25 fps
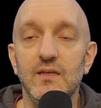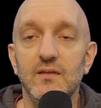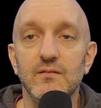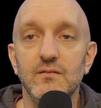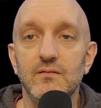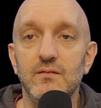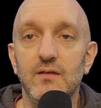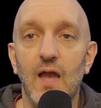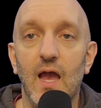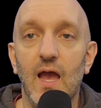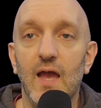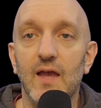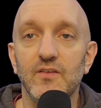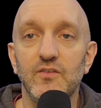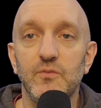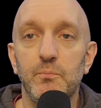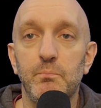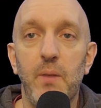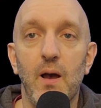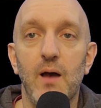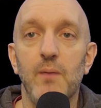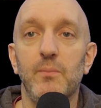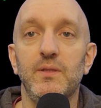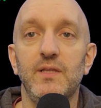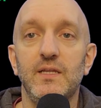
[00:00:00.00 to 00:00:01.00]
guys
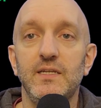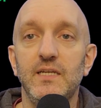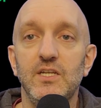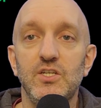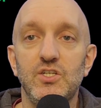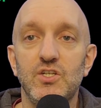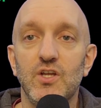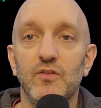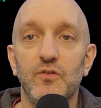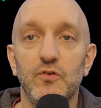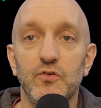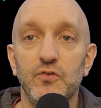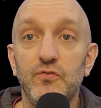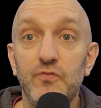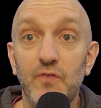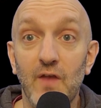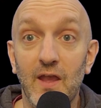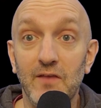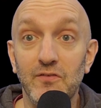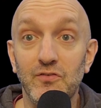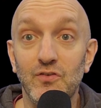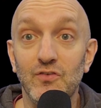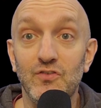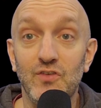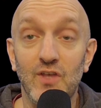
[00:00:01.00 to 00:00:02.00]
pummeling each other's
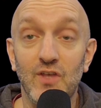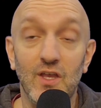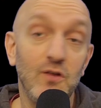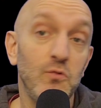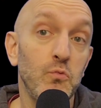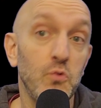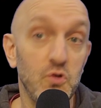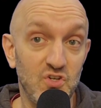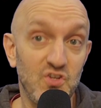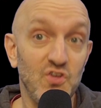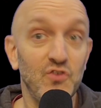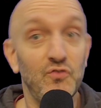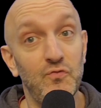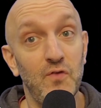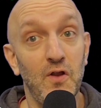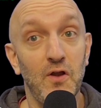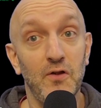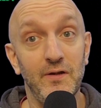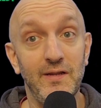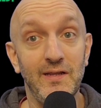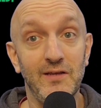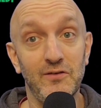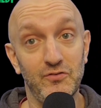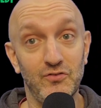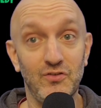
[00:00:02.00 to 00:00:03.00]
faces in, which is
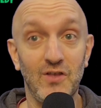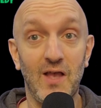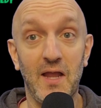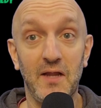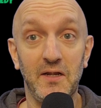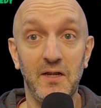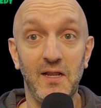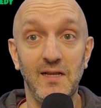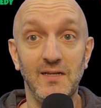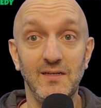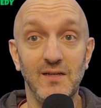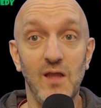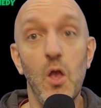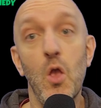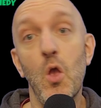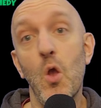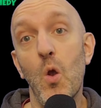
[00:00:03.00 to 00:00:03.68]
very exciting.